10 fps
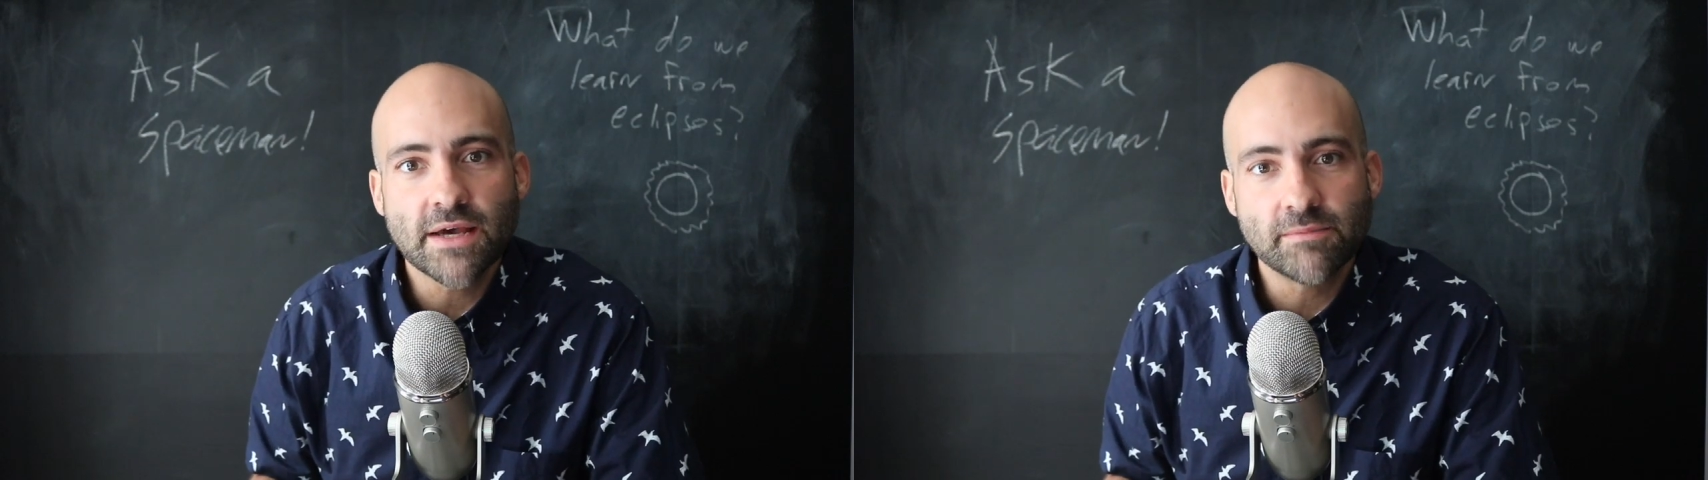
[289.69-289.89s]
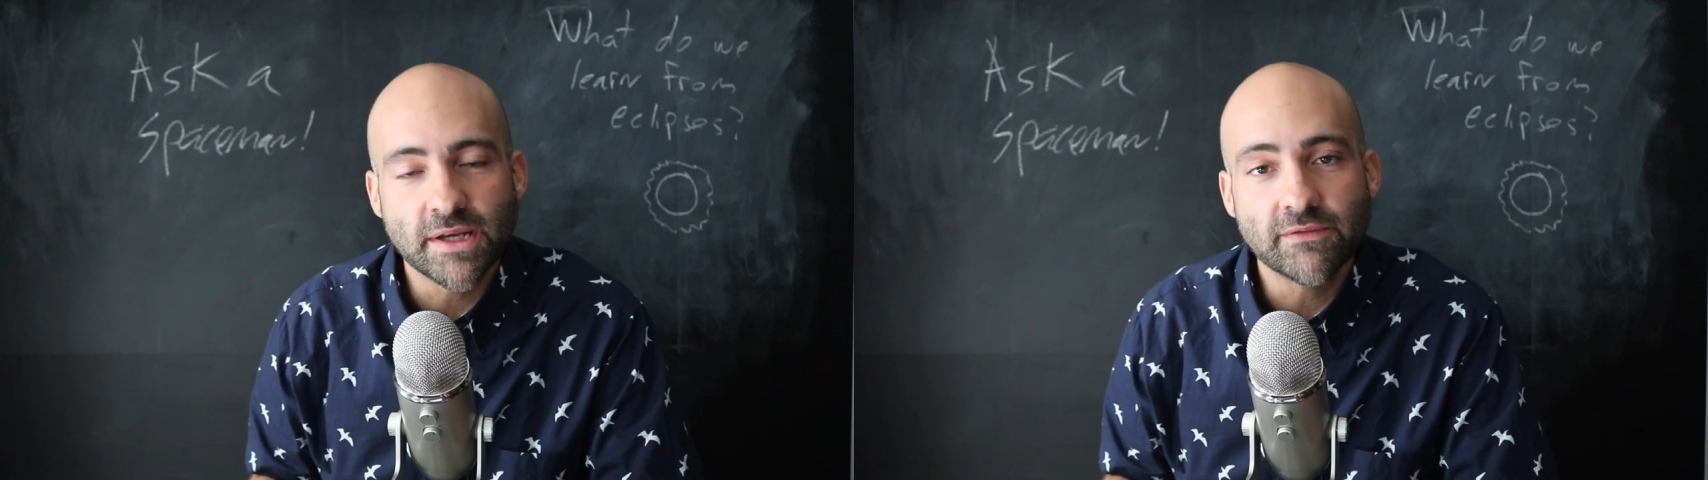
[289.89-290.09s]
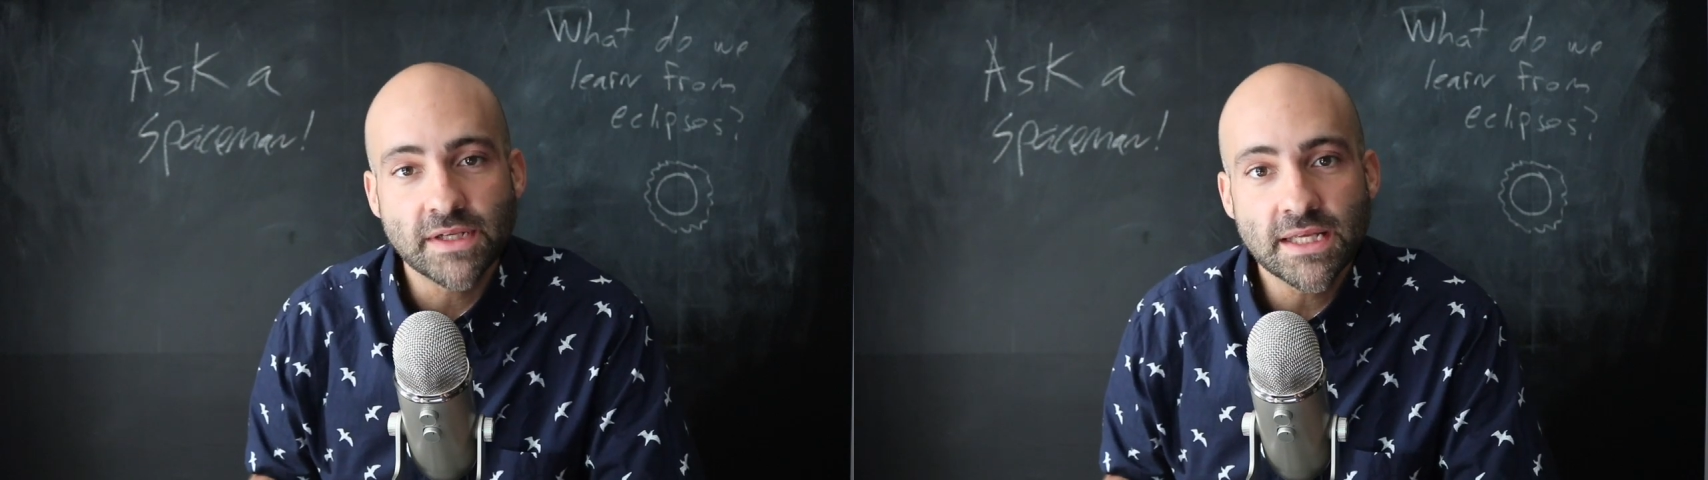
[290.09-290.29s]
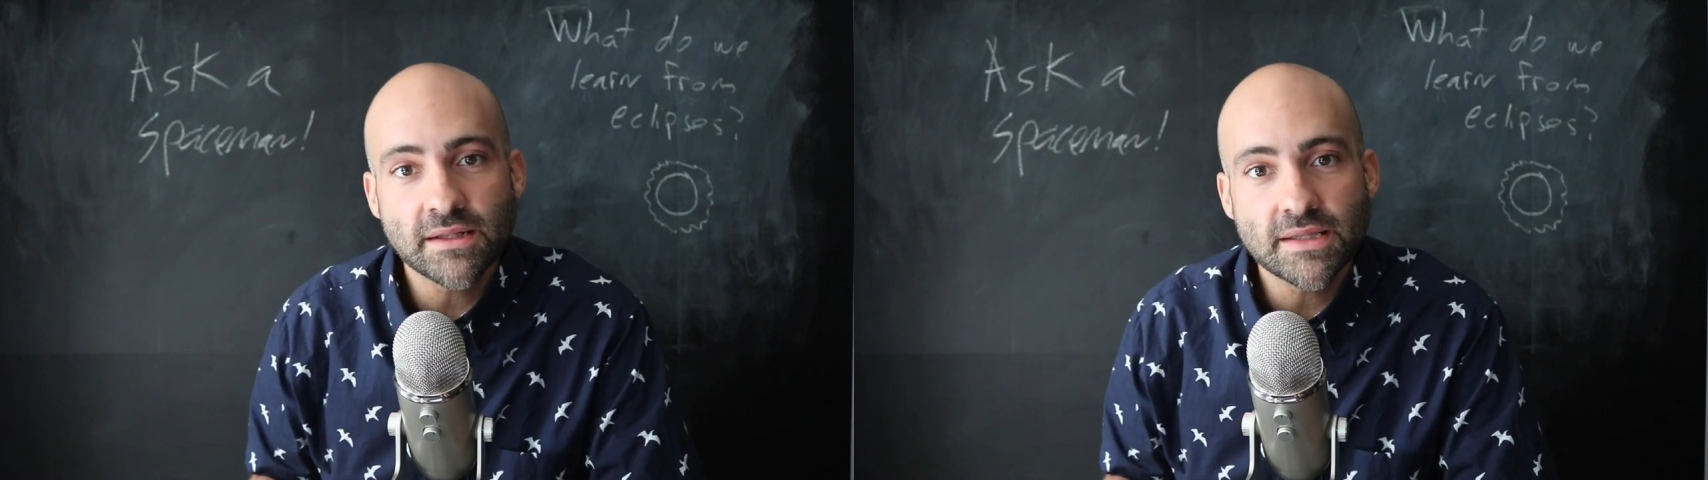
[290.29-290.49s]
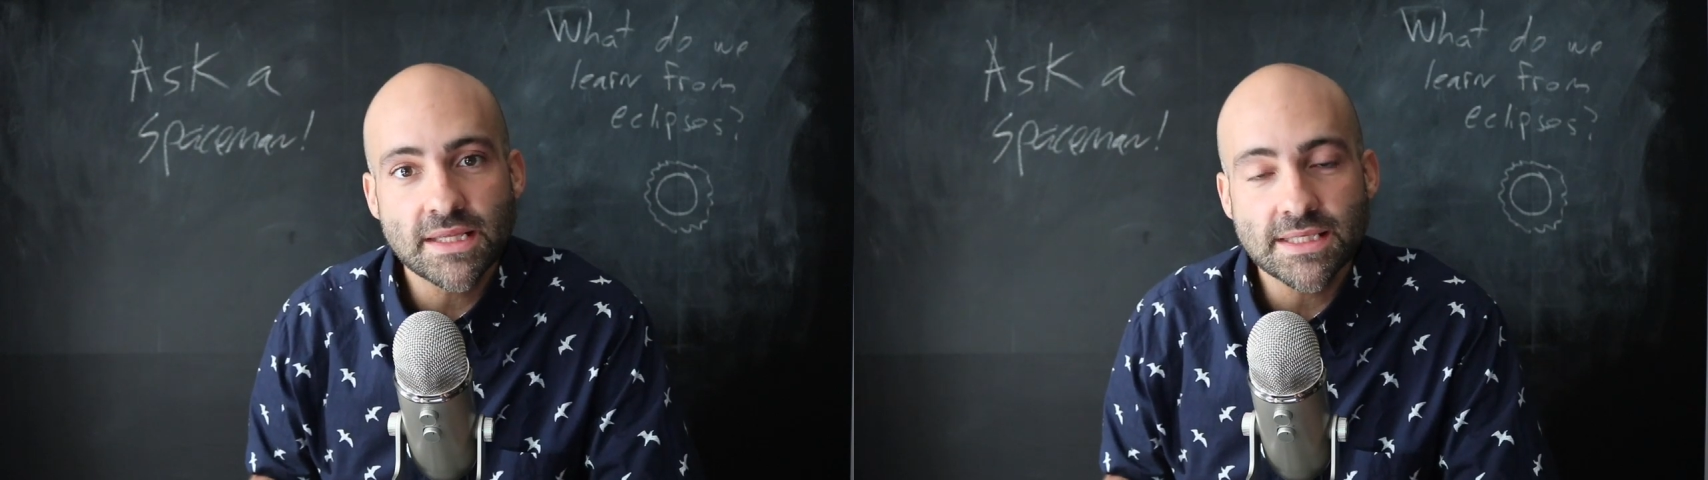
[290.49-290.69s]
how big of a
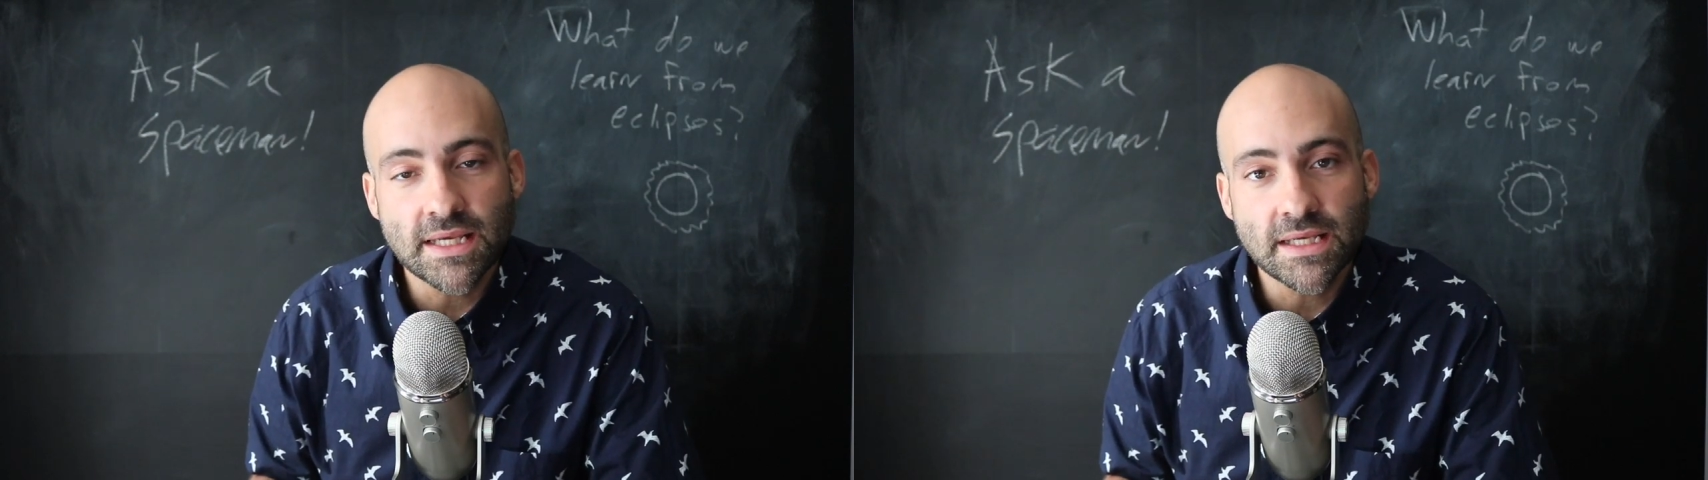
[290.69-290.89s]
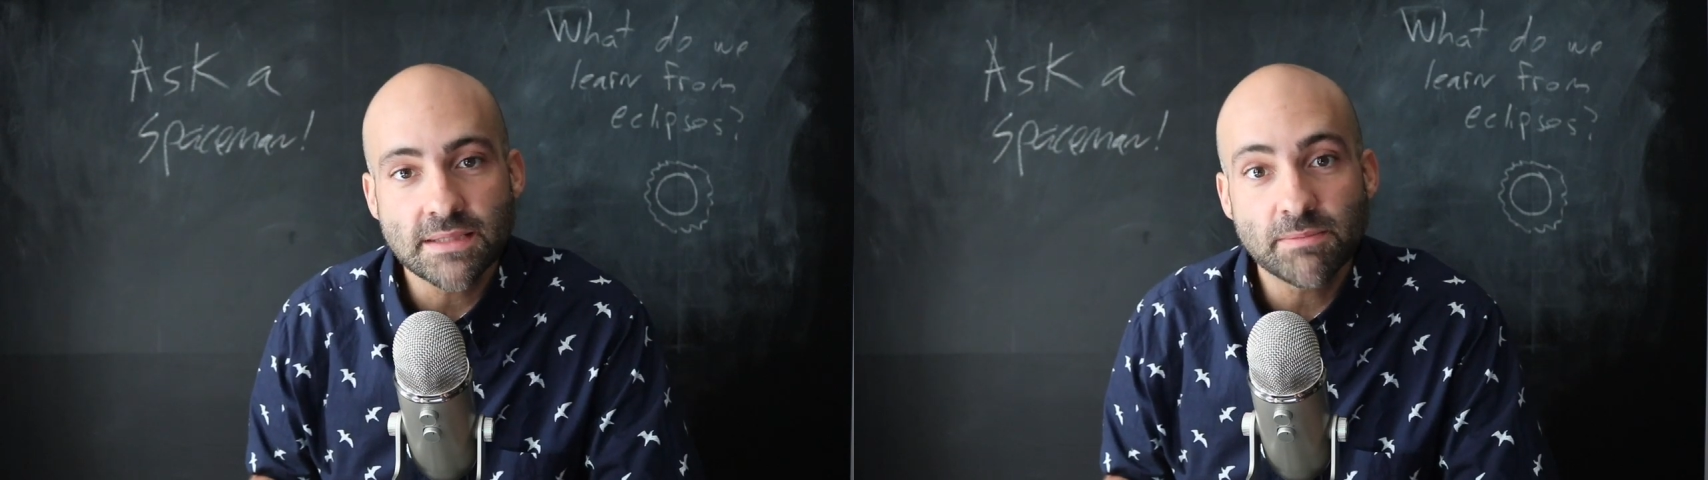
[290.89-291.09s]
deal this is?